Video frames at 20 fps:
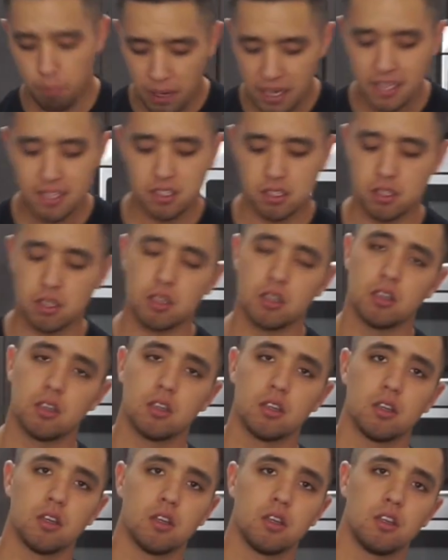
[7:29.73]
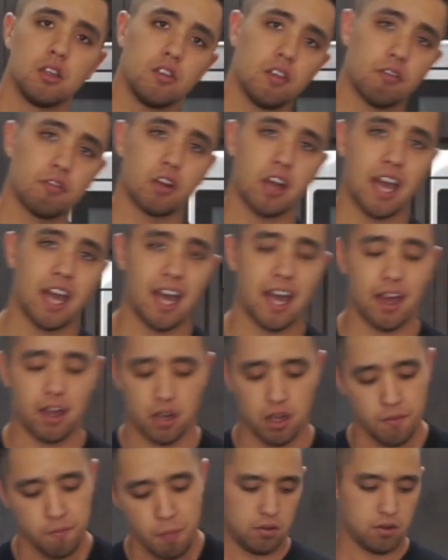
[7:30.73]
pizza you ever had.
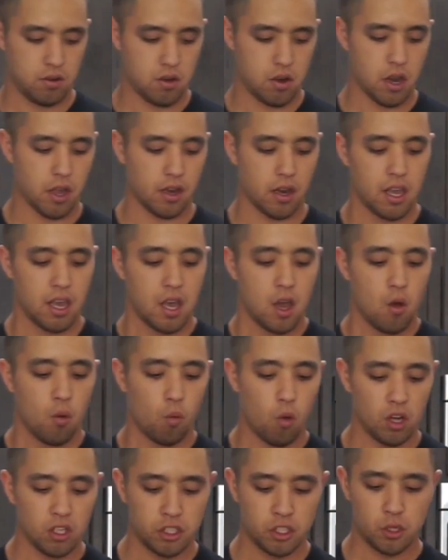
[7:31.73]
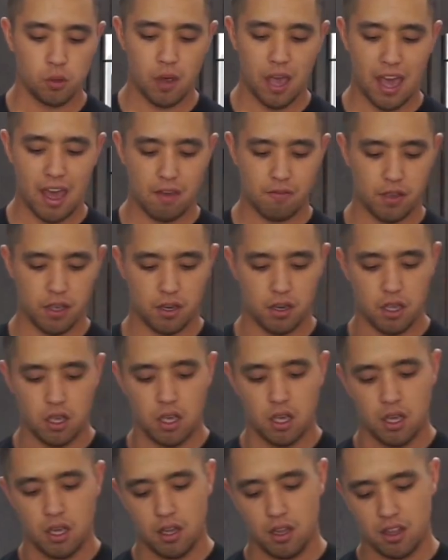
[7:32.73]
Alright, once you have it,
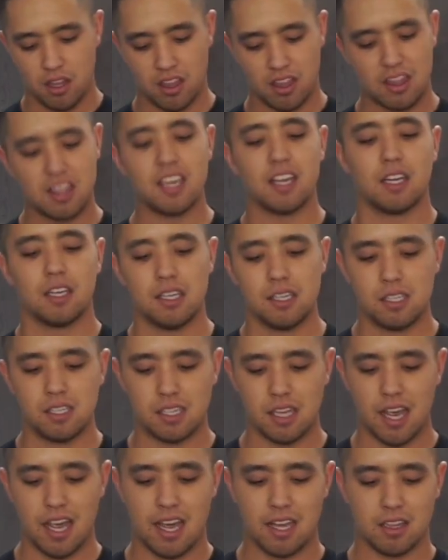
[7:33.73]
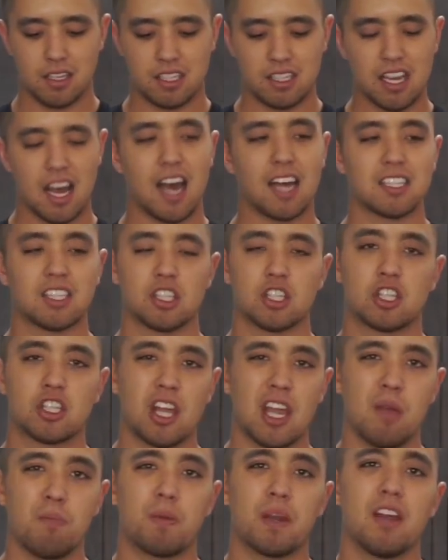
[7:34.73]
the thickness and the size and
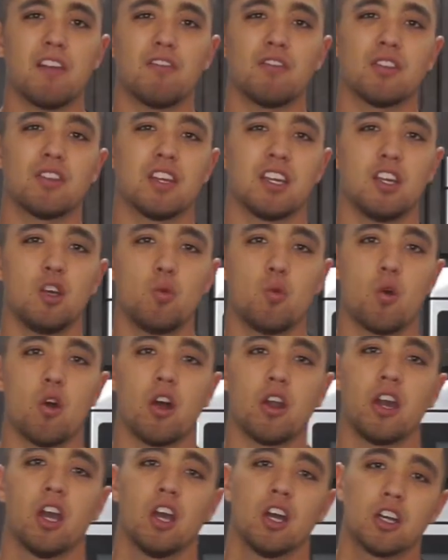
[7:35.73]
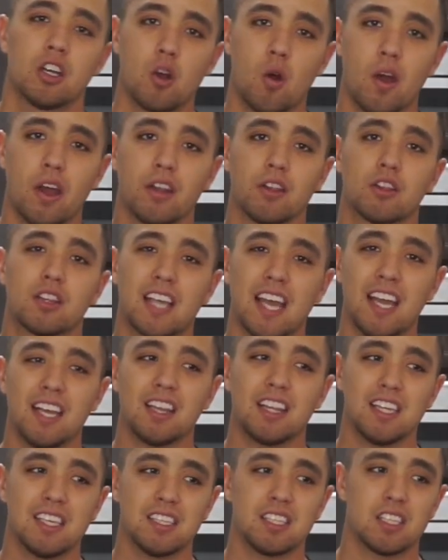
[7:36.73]
shape and everything you want, go ahead and take
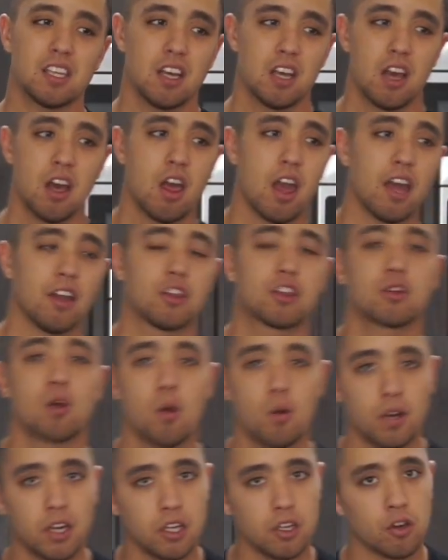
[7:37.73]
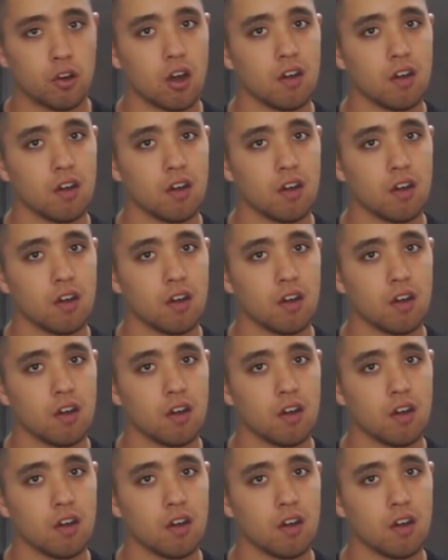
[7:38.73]
this and throw it in your